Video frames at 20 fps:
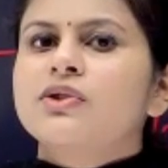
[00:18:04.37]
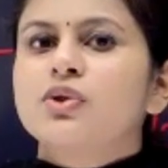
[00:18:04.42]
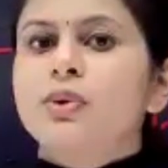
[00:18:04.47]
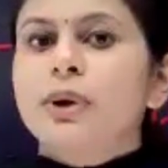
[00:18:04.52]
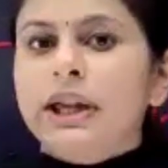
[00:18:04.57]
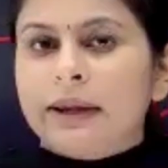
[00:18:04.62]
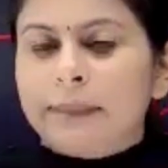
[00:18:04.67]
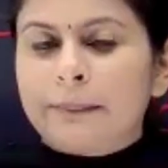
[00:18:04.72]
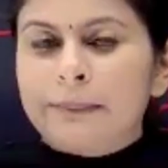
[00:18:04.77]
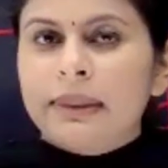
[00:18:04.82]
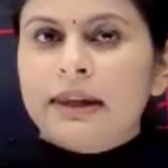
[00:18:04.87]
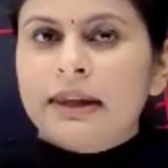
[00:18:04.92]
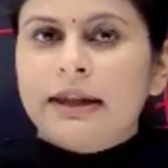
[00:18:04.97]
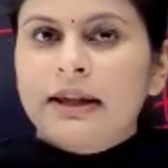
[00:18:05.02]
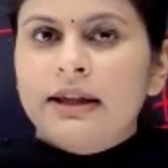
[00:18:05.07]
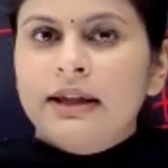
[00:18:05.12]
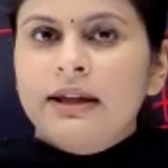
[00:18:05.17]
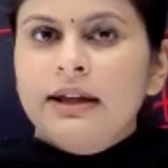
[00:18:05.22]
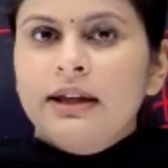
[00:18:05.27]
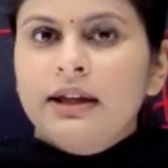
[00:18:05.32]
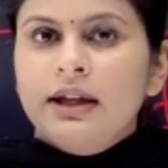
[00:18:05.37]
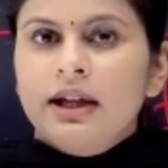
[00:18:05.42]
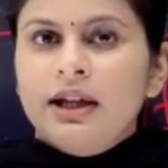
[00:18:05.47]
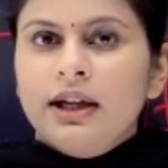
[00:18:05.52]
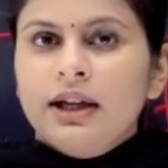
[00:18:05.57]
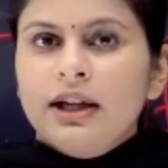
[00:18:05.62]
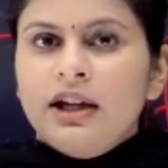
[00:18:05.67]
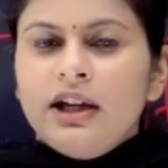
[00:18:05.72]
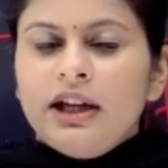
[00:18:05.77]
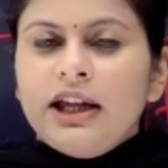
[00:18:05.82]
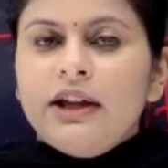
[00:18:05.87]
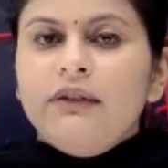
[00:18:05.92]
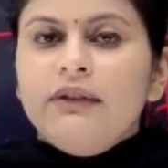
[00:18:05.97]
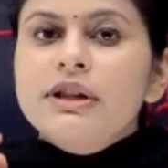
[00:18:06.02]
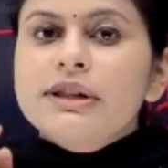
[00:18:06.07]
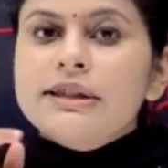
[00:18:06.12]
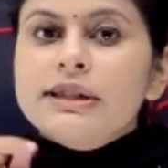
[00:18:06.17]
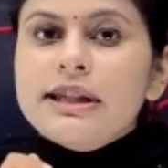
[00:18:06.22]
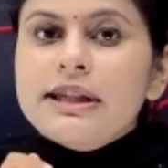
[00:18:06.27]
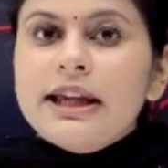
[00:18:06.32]
is doing. He
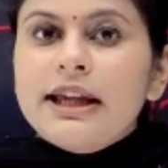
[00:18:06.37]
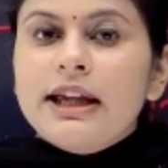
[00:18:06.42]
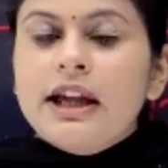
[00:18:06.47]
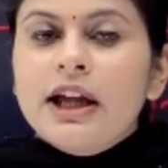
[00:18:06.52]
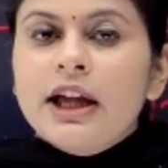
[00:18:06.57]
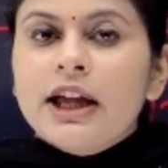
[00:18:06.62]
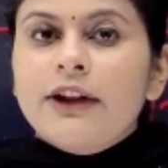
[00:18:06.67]
will see